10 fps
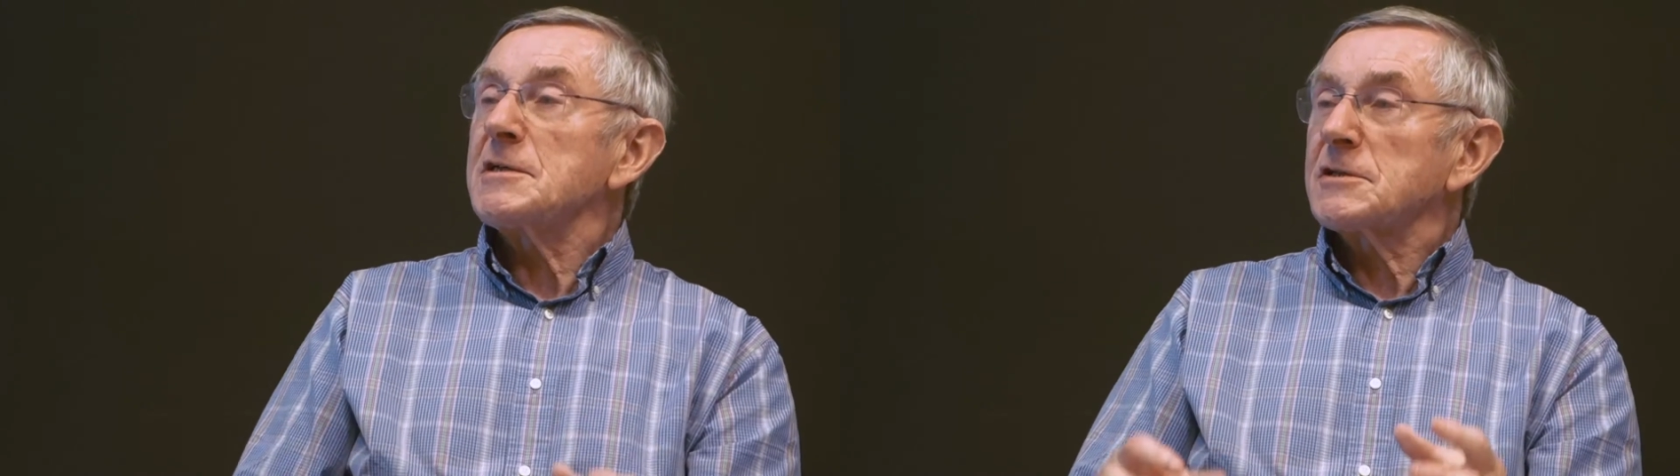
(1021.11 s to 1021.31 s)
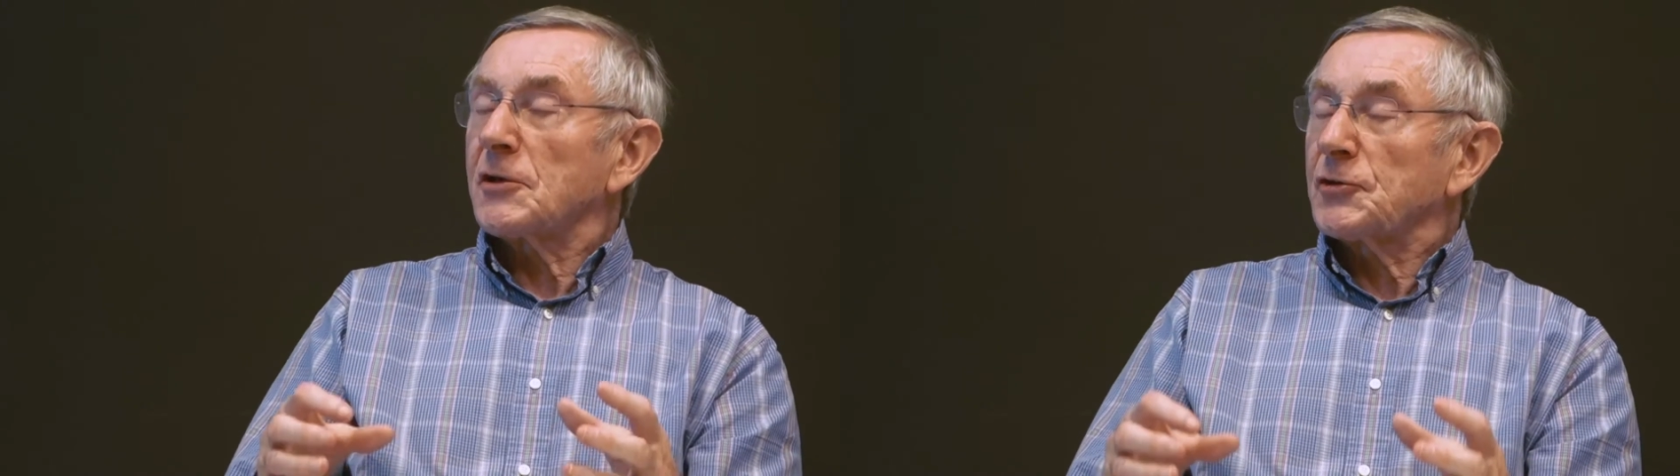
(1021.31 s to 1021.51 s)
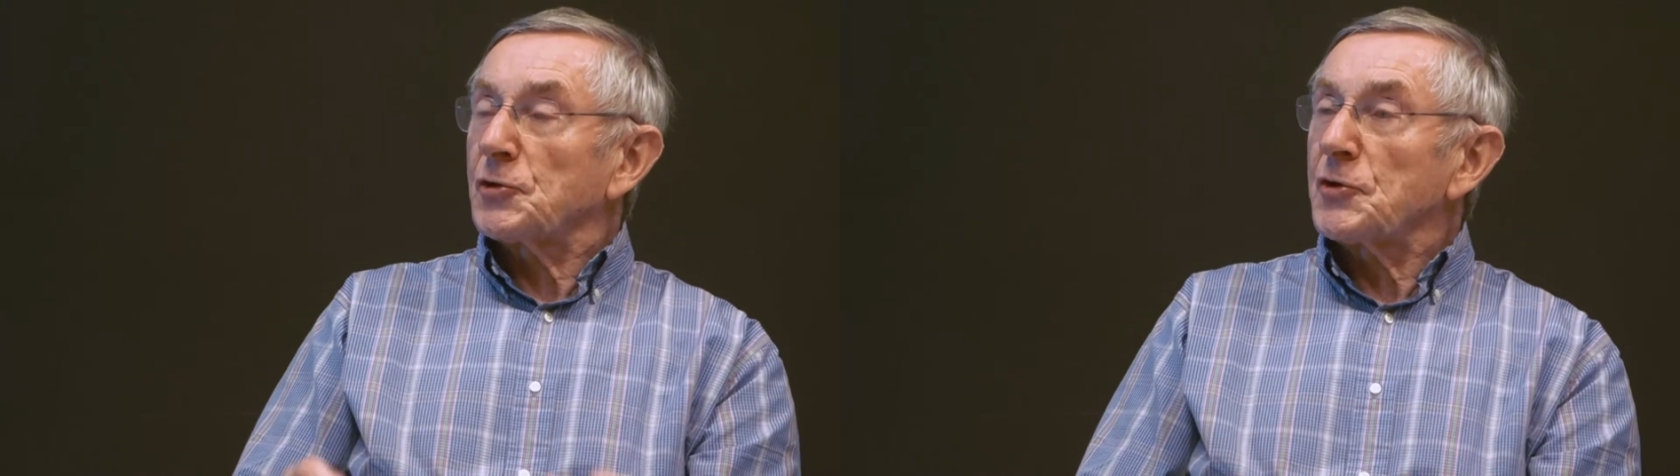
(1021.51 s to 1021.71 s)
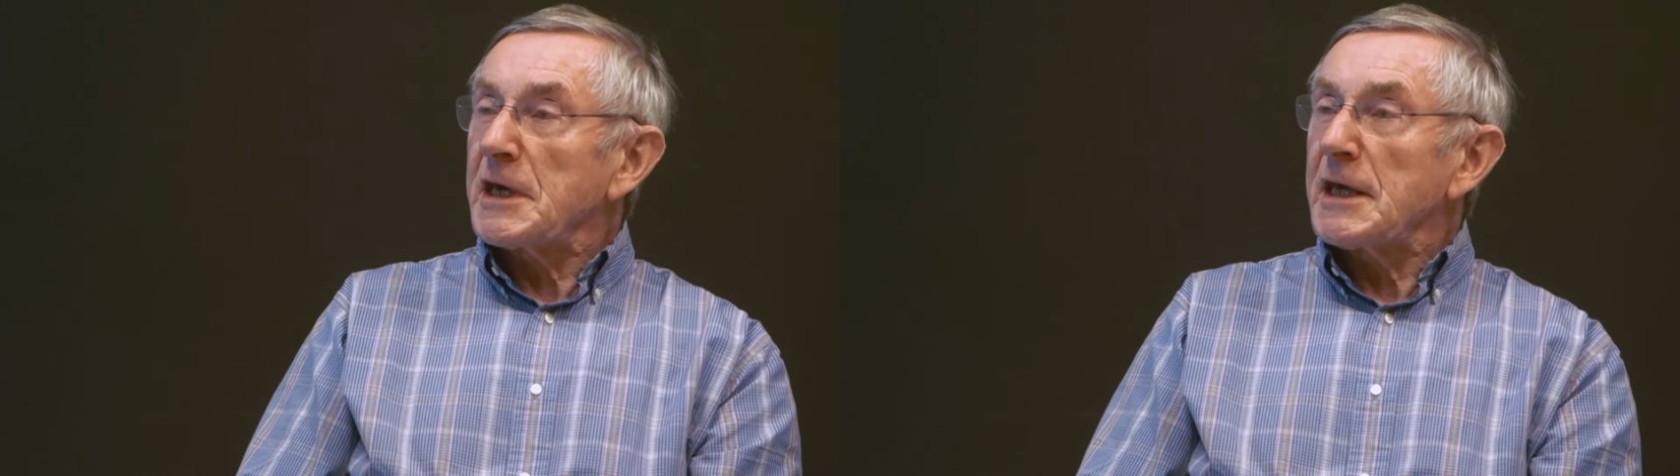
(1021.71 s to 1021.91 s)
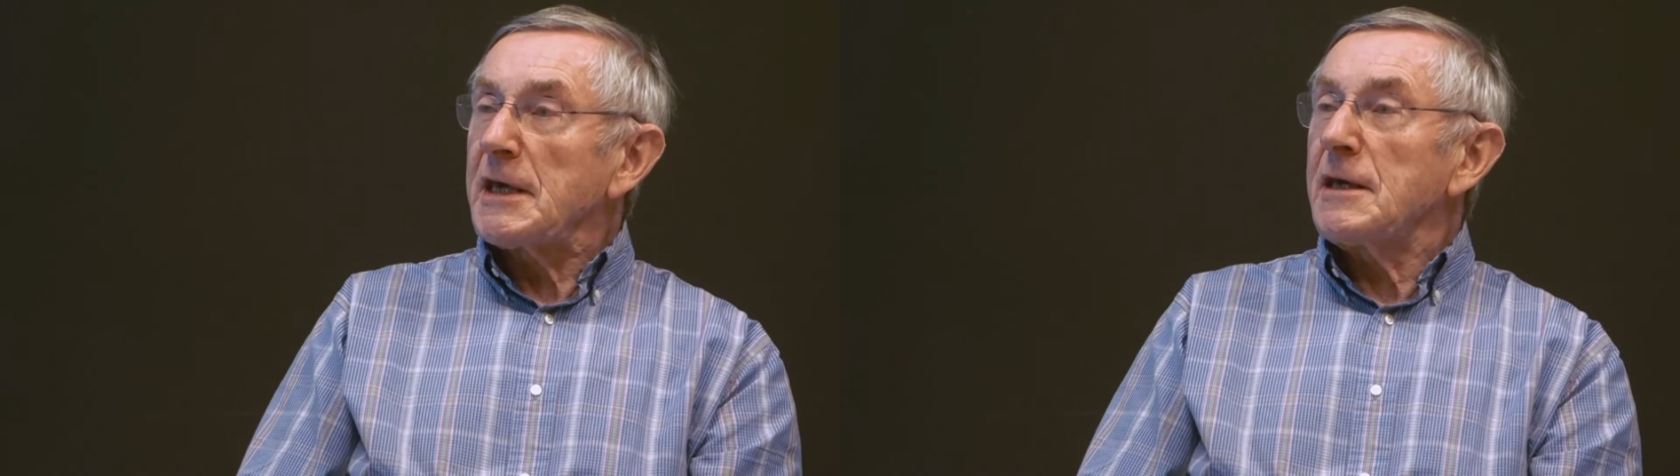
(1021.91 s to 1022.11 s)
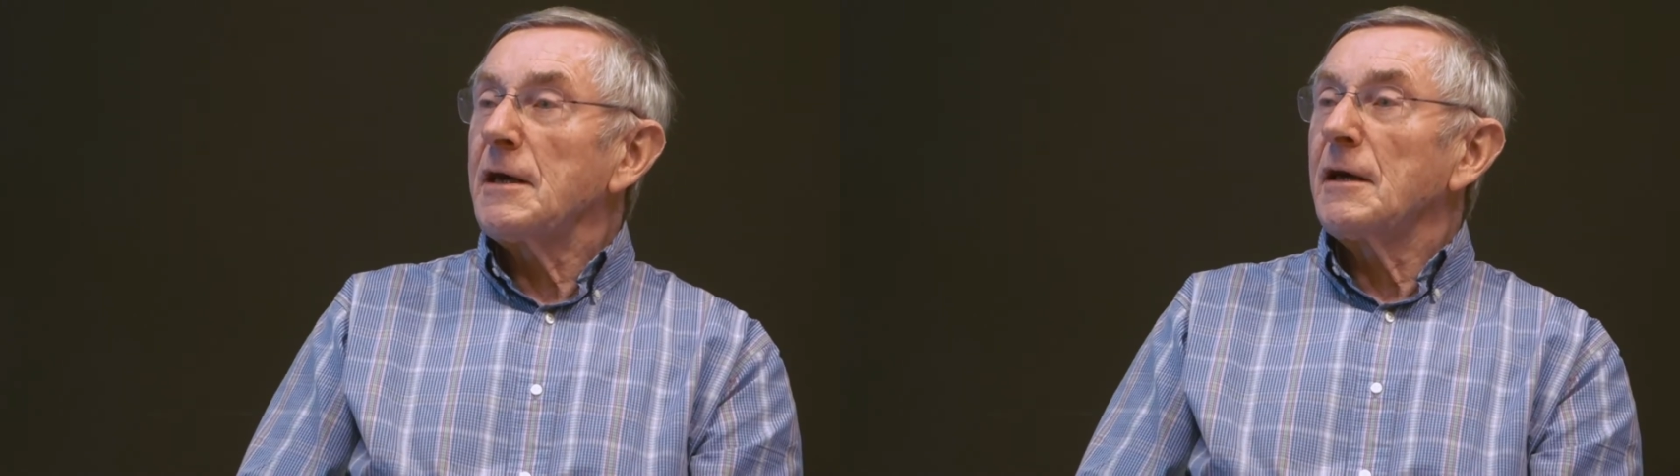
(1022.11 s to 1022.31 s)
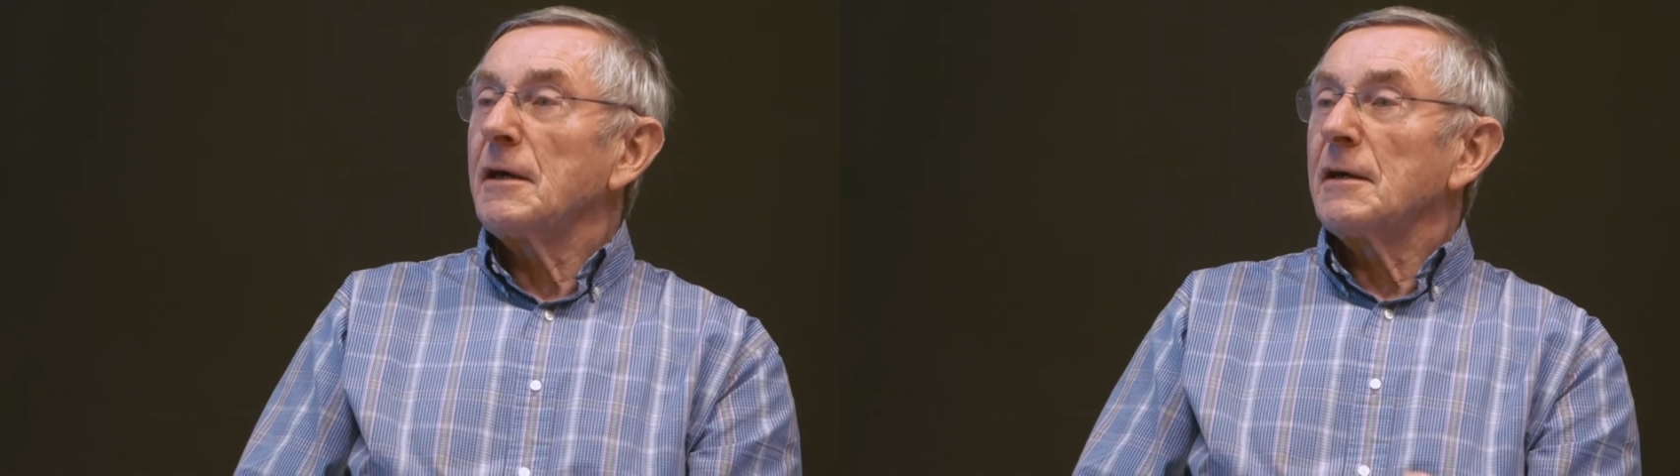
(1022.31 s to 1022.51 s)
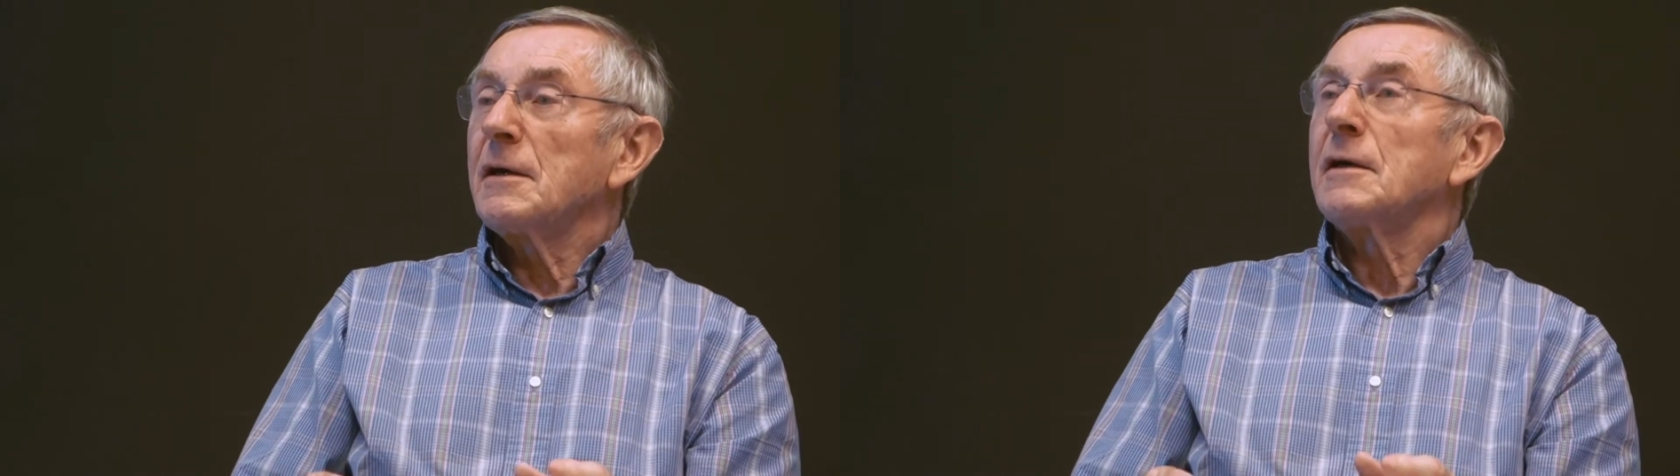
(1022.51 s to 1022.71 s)
three
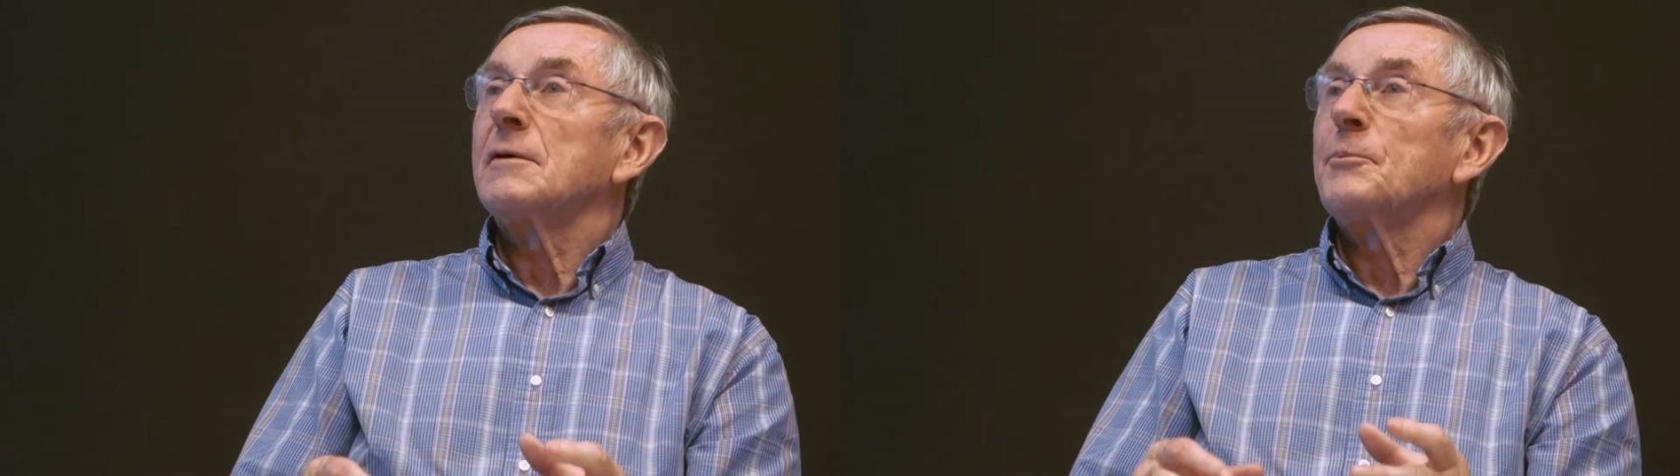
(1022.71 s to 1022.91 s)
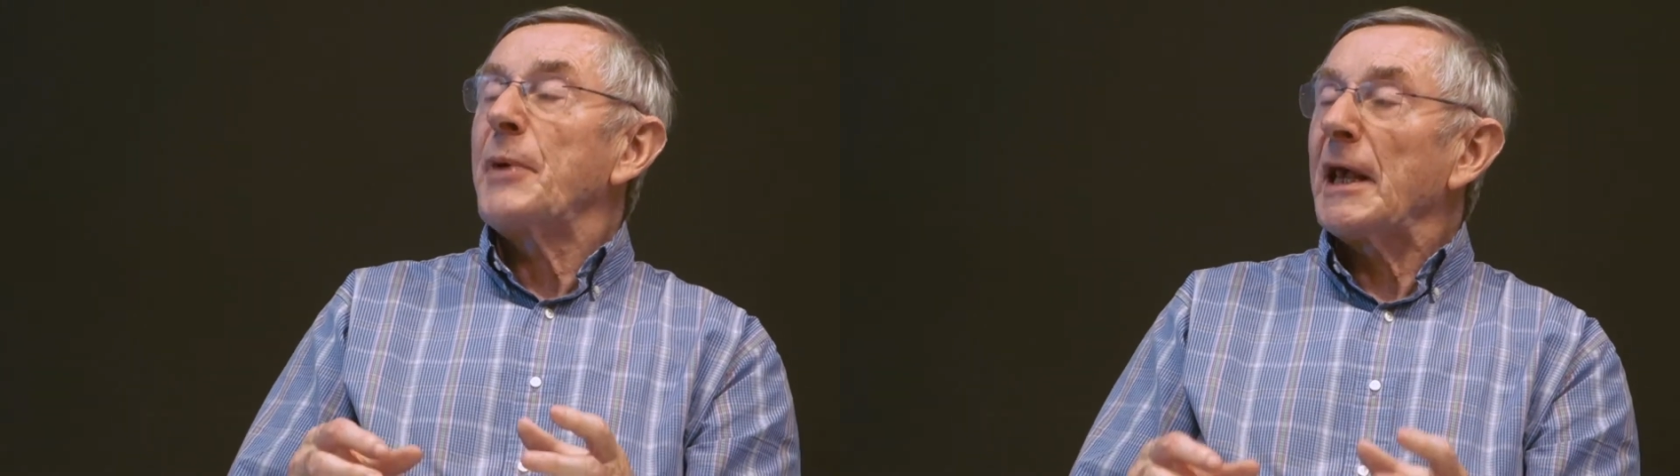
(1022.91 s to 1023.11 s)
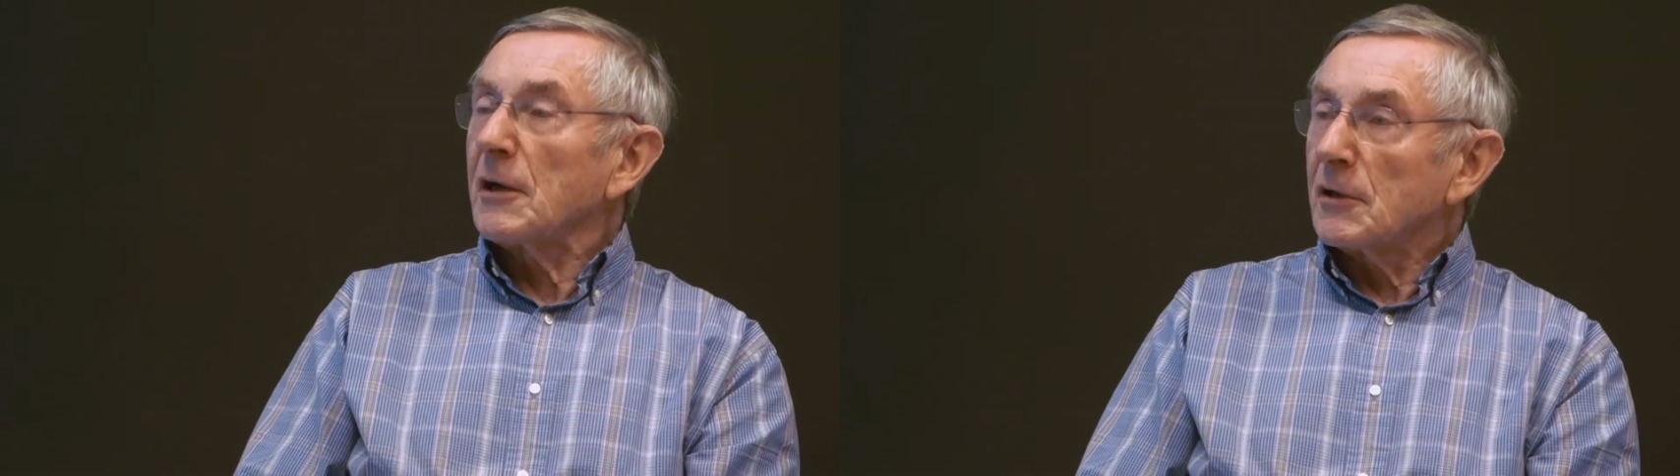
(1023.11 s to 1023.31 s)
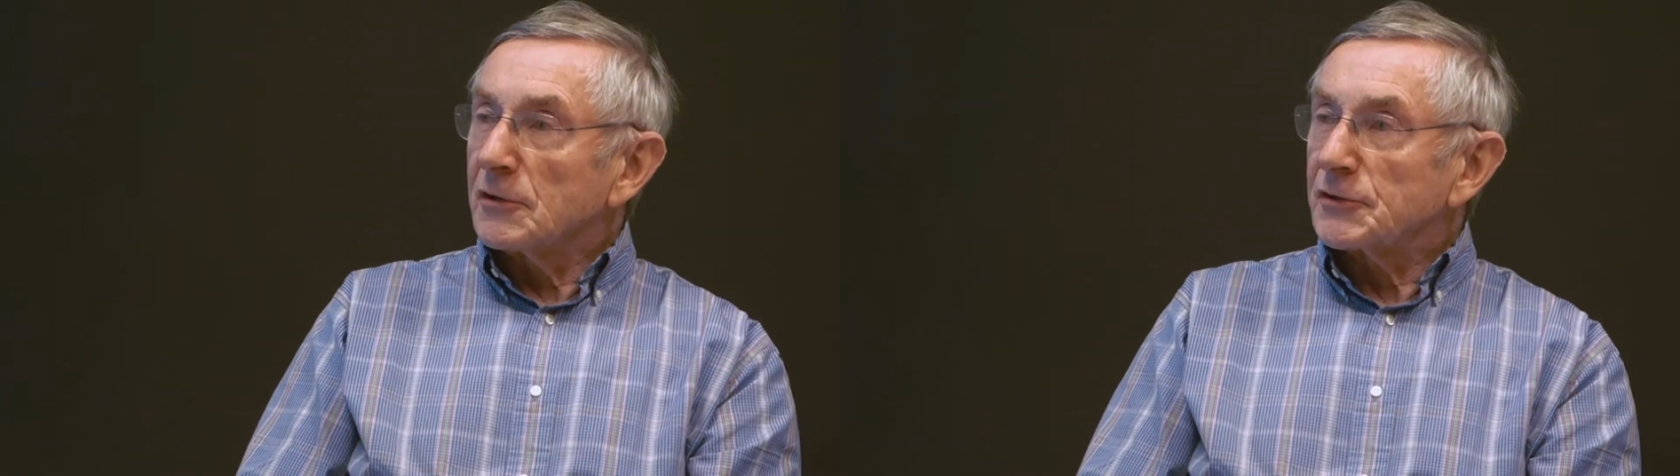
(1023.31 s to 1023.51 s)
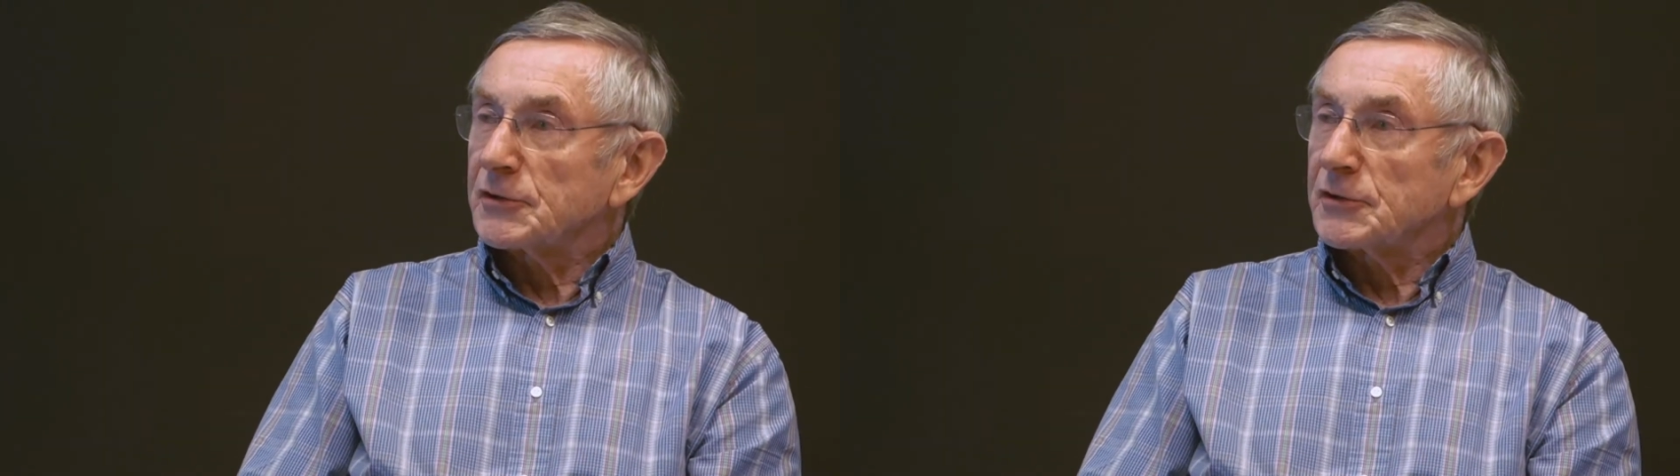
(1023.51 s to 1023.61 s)
pillars